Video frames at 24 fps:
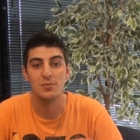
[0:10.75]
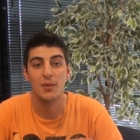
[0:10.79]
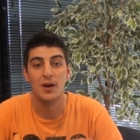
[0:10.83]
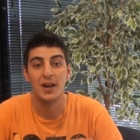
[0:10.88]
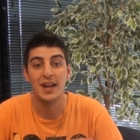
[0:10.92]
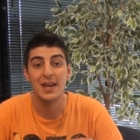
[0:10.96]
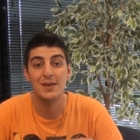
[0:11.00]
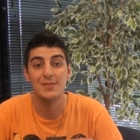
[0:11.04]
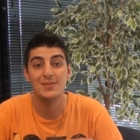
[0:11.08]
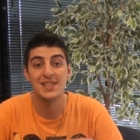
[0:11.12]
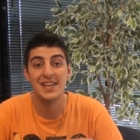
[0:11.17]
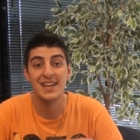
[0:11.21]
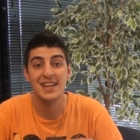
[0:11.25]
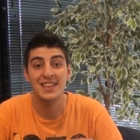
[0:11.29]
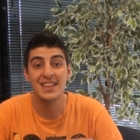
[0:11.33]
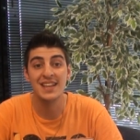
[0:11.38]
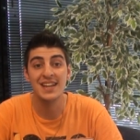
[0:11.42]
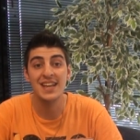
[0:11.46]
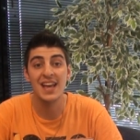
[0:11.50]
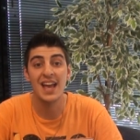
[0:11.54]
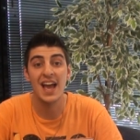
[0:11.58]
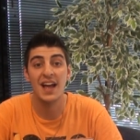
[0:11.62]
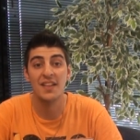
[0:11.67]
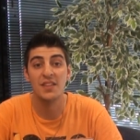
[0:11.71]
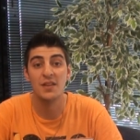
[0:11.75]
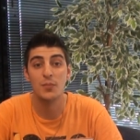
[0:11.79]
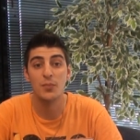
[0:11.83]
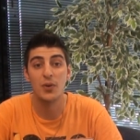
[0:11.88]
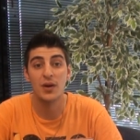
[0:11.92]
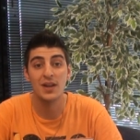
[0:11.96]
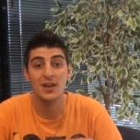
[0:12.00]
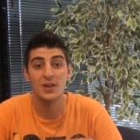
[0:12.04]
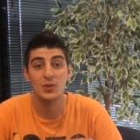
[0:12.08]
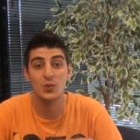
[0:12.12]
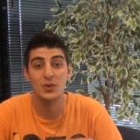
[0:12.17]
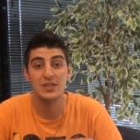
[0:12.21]
My name's Anthony, and the
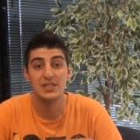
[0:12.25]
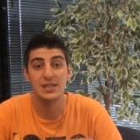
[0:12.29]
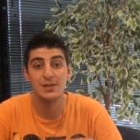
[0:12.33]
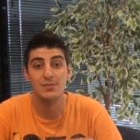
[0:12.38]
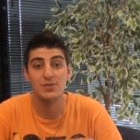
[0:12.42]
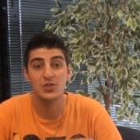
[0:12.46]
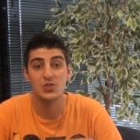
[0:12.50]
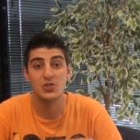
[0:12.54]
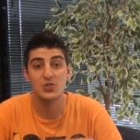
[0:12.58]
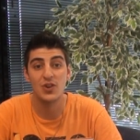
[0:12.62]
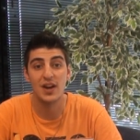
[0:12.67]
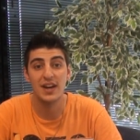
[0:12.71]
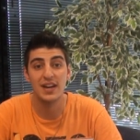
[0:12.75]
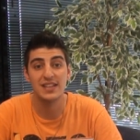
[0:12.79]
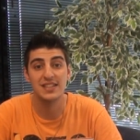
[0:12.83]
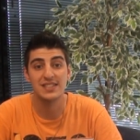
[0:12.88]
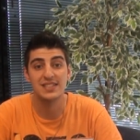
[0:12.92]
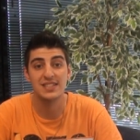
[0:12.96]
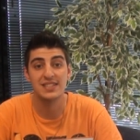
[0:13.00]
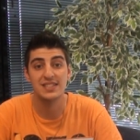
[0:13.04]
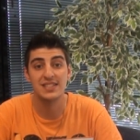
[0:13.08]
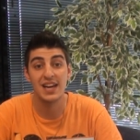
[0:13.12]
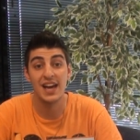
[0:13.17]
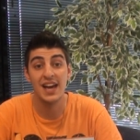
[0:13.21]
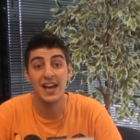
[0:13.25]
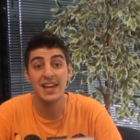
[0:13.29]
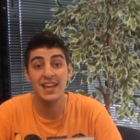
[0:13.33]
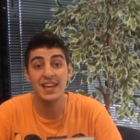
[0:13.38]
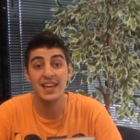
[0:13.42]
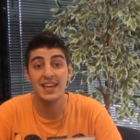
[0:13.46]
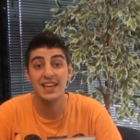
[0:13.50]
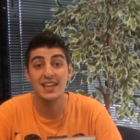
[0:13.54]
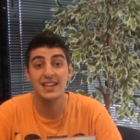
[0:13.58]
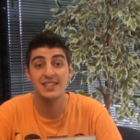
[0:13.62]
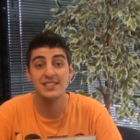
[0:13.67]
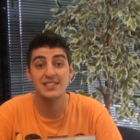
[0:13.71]
product we're demonstrating
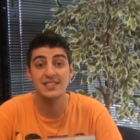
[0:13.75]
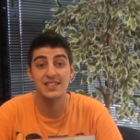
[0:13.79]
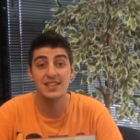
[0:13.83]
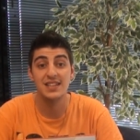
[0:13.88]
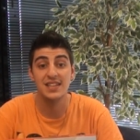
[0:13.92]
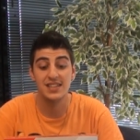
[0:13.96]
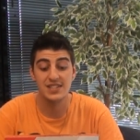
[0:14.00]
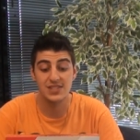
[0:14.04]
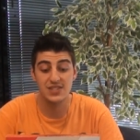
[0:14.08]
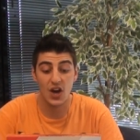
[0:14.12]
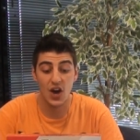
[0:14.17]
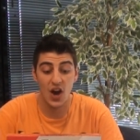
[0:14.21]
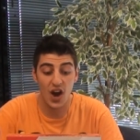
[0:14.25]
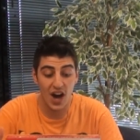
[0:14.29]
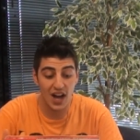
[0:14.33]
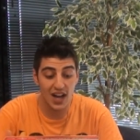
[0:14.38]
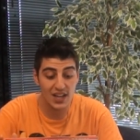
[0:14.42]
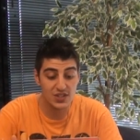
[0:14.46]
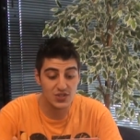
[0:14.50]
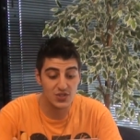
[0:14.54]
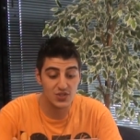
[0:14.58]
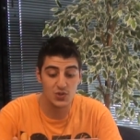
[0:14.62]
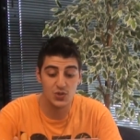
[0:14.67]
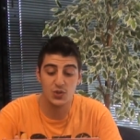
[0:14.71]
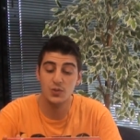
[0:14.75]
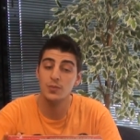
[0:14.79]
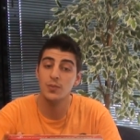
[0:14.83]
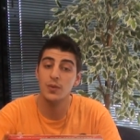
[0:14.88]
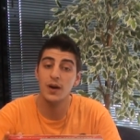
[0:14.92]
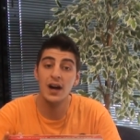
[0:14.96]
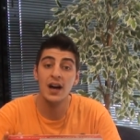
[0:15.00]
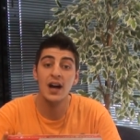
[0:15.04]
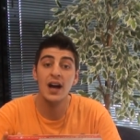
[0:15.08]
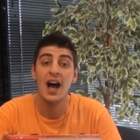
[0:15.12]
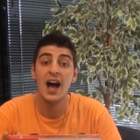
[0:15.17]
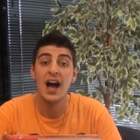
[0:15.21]
today is this
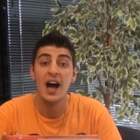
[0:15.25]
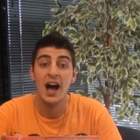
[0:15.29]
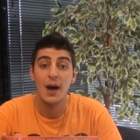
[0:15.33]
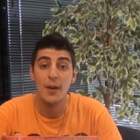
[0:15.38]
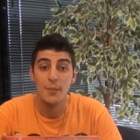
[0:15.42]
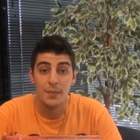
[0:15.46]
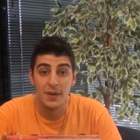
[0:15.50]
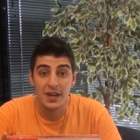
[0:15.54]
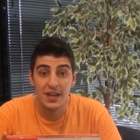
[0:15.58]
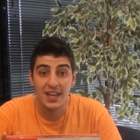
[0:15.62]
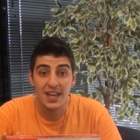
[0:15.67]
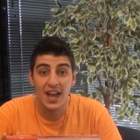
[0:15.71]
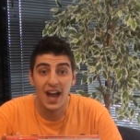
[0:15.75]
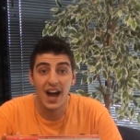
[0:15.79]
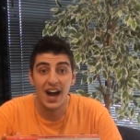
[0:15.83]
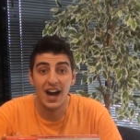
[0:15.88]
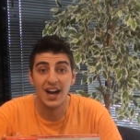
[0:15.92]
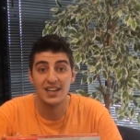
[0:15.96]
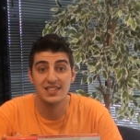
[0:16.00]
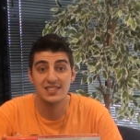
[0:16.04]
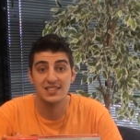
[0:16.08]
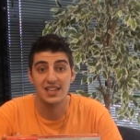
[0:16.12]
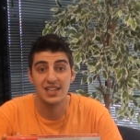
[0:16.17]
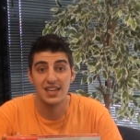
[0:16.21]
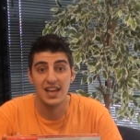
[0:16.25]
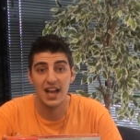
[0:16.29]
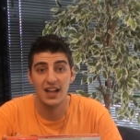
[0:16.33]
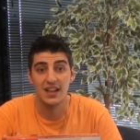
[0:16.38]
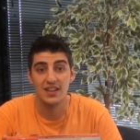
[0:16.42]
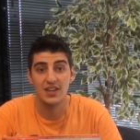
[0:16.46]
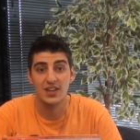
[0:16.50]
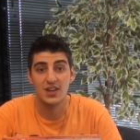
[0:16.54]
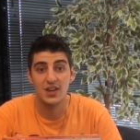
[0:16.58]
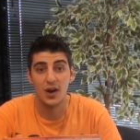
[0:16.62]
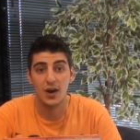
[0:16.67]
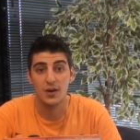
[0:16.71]
iSuper Mini RC
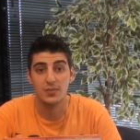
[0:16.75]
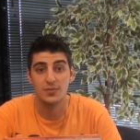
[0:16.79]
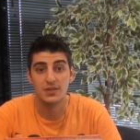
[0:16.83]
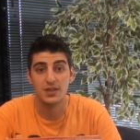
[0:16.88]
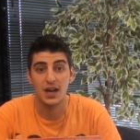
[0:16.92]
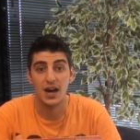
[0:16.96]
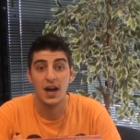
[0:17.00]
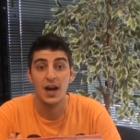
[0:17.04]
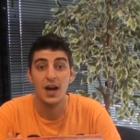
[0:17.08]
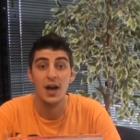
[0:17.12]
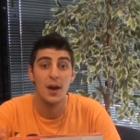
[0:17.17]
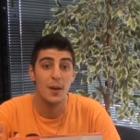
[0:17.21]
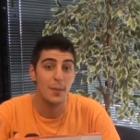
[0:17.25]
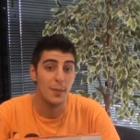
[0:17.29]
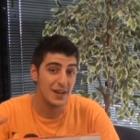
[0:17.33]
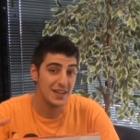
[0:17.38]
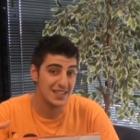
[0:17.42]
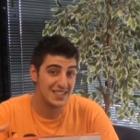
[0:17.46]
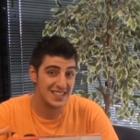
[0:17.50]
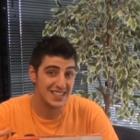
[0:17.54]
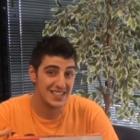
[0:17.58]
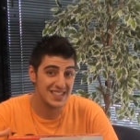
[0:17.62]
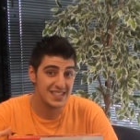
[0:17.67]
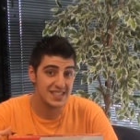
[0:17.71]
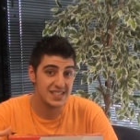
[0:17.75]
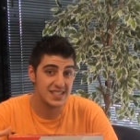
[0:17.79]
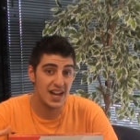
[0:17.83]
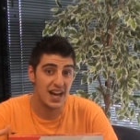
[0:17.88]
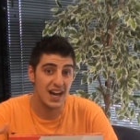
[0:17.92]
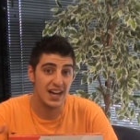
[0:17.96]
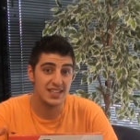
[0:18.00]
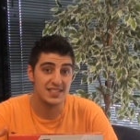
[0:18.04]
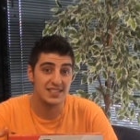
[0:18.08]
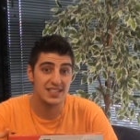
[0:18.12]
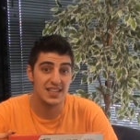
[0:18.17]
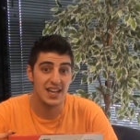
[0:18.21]
Helicopter. Basically, this is an
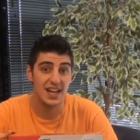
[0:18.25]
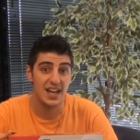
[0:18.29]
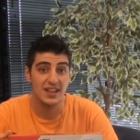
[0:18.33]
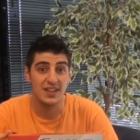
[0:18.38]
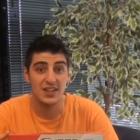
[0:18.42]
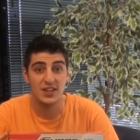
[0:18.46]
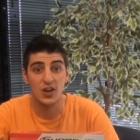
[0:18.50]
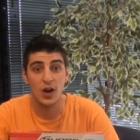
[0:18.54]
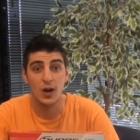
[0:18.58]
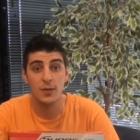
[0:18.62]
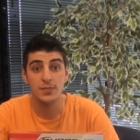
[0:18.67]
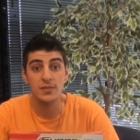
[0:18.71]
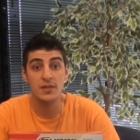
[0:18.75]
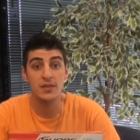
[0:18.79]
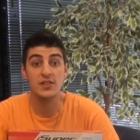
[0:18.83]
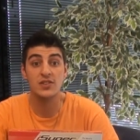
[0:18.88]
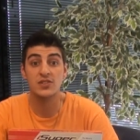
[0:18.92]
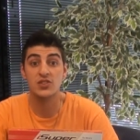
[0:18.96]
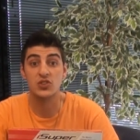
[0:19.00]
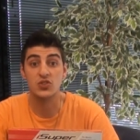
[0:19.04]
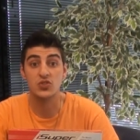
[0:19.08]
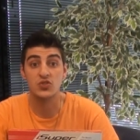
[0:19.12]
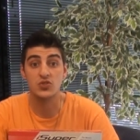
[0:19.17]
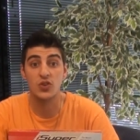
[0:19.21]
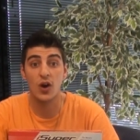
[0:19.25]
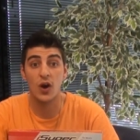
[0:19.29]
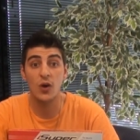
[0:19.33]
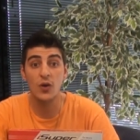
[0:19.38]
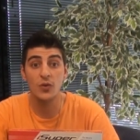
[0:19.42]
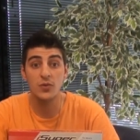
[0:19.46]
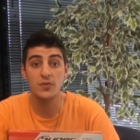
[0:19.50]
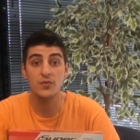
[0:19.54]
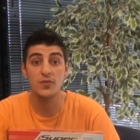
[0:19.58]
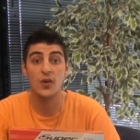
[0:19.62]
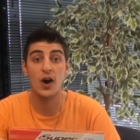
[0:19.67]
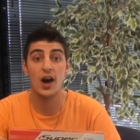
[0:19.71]
RC helicopter that's
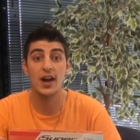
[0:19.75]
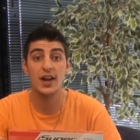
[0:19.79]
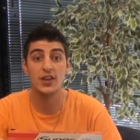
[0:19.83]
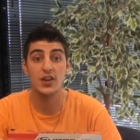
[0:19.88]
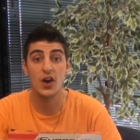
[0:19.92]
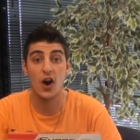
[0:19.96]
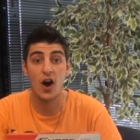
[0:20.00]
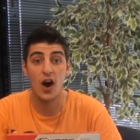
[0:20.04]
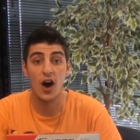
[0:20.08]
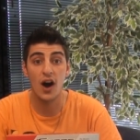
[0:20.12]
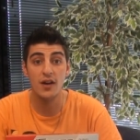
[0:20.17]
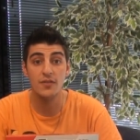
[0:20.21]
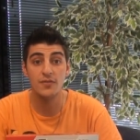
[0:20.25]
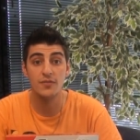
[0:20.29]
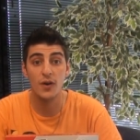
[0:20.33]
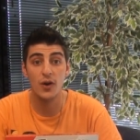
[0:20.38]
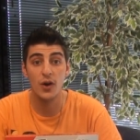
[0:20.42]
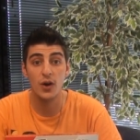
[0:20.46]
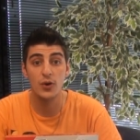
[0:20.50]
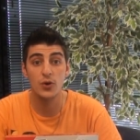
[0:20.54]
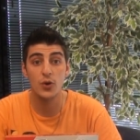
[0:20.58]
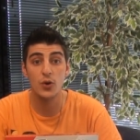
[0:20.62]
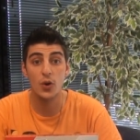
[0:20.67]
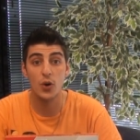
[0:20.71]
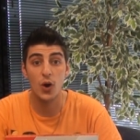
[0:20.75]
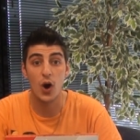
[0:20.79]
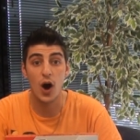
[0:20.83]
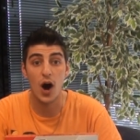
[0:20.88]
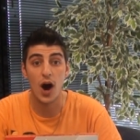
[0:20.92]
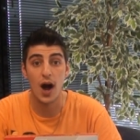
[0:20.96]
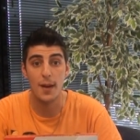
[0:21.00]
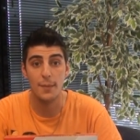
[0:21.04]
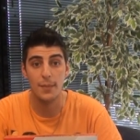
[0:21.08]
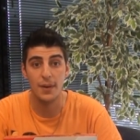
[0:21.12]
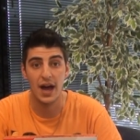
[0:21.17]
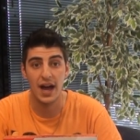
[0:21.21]
controlled via your iPhone or
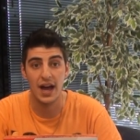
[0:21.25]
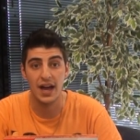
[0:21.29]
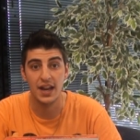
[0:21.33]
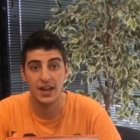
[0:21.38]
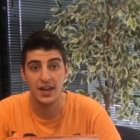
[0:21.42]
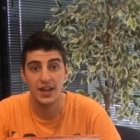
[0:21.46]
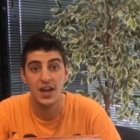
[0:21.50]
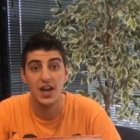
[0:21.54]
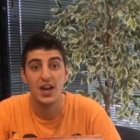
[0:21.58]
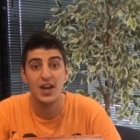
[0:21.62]
iPad.